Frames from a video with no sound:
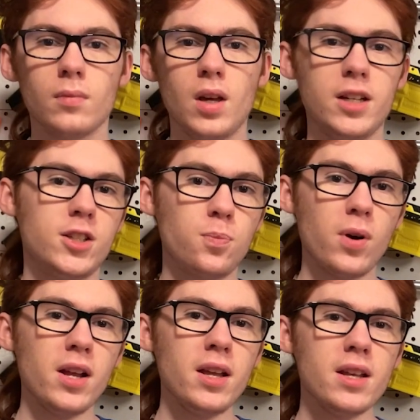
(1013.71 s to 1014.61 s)
Its
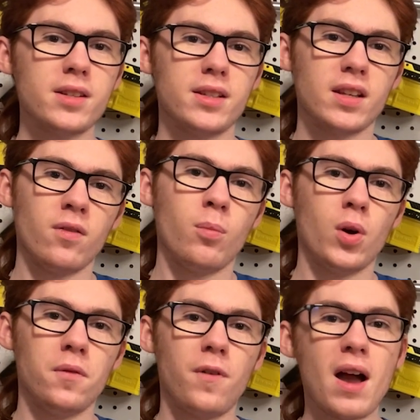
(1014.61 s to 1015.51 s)
spring is a
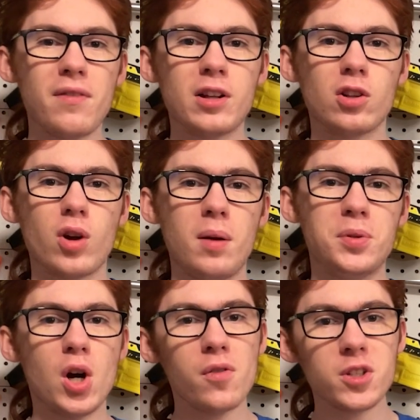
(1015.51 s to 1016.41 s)
7.5kg
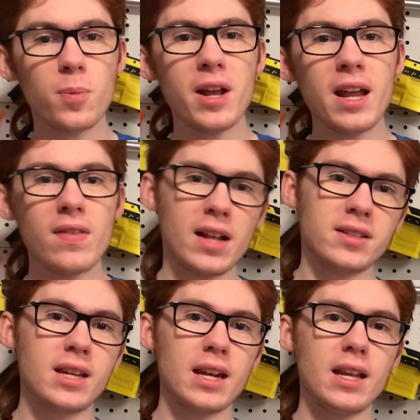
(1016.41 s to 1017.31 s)
turf spring, and
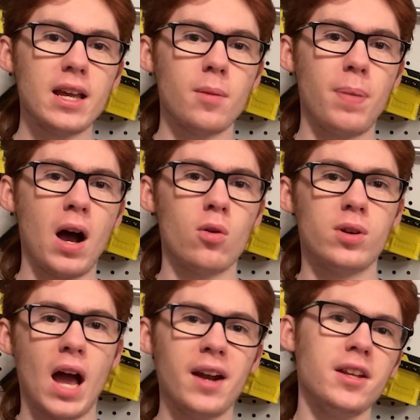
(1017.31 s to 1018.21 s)
that's getting it about
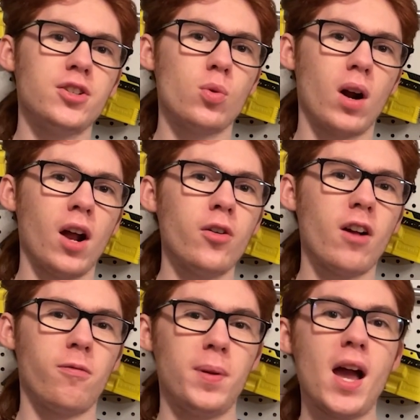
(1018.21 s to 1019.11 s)
90 to 100
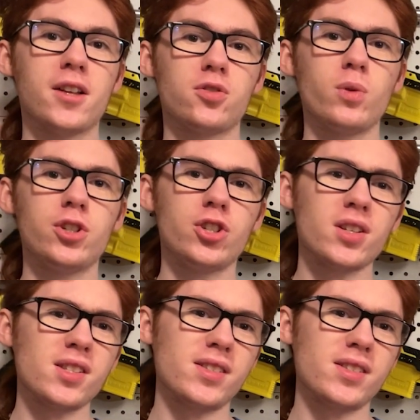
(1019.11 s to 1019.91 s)
FPS, which doesn't